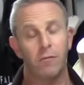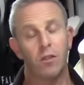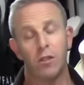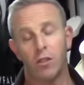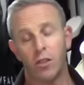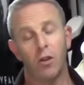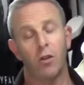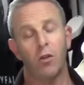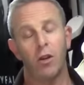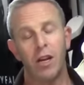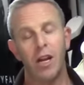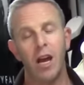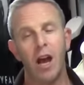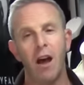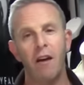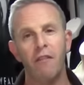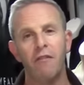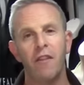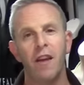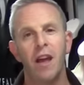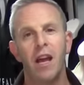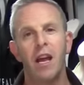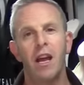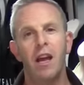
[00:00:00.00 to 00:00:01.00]
sure
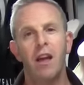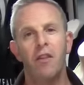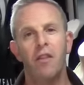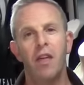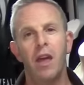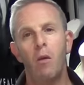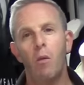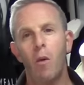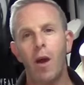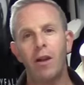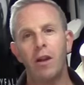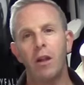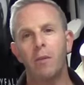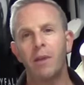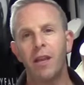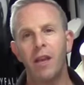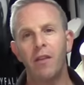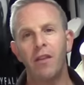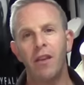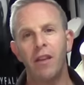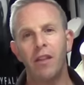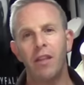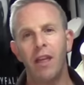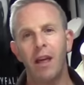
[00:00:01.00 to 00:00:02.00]
enough, they wound up
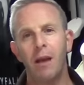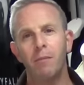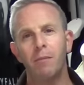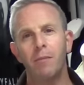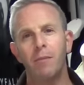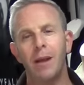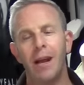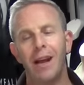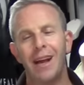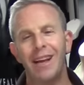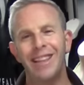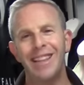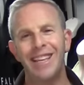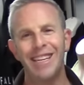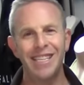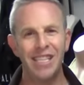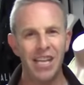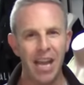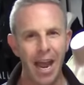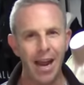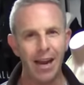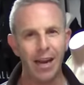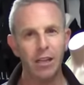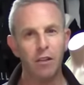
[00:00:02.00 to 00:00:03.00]
giving them the
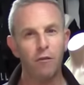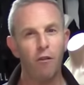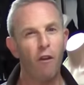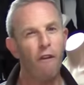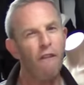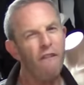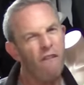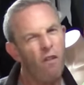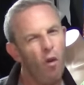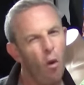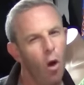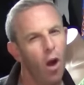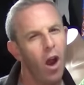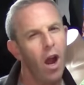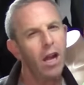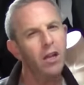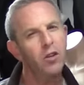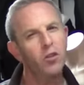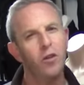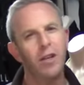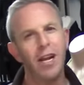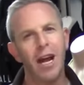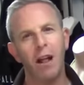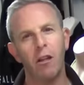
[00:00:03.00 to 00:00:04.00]
jackets for
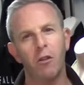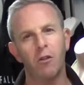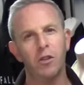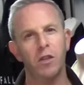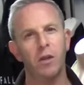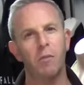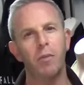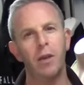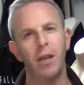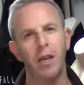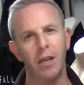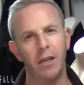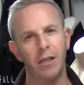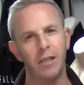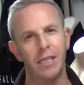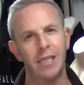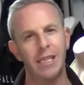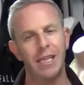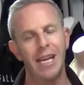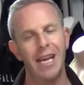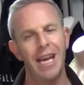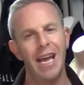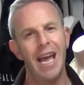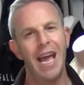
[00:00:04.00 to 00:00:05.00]
$400 a
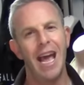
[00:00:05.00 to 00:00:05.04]
piece.